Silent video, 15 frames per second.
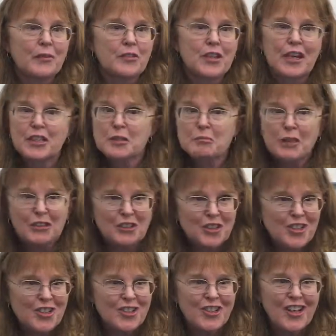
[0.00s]
text
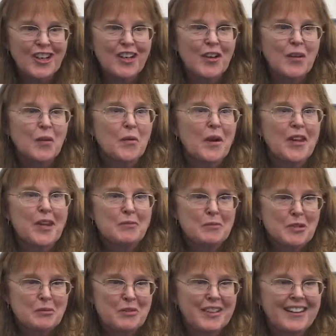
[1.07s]
message, any other way in
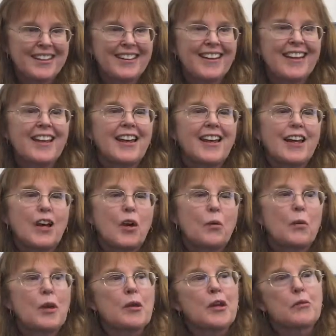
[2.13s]
between.
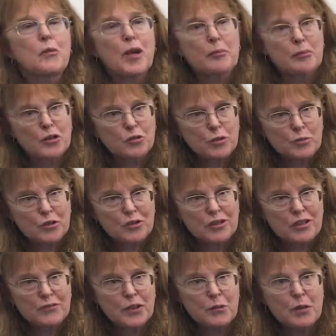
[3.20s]
We can write
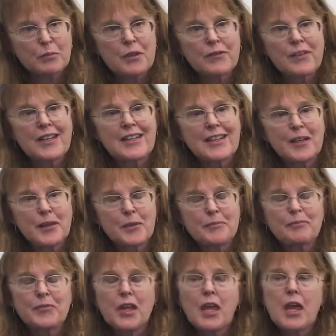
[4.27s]
prescriptions for the women if they need
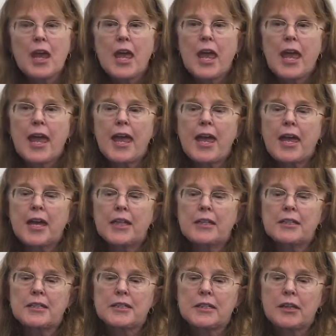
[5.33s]
them.
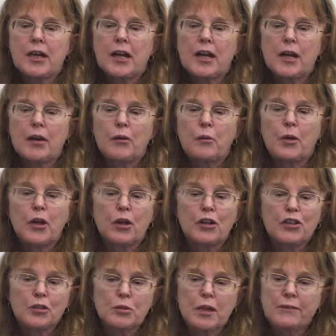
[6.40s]
And we
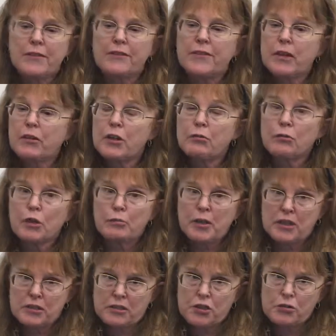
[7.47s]
also have a very
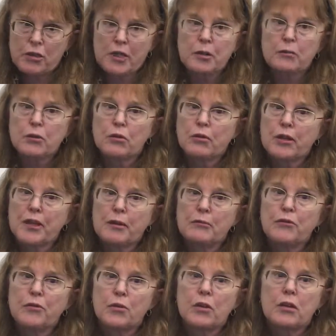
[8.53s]
robust training program
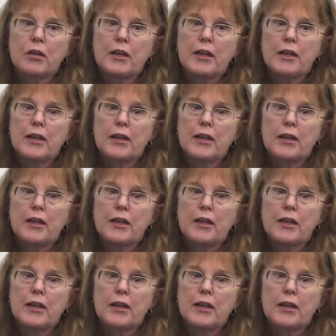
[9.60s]
for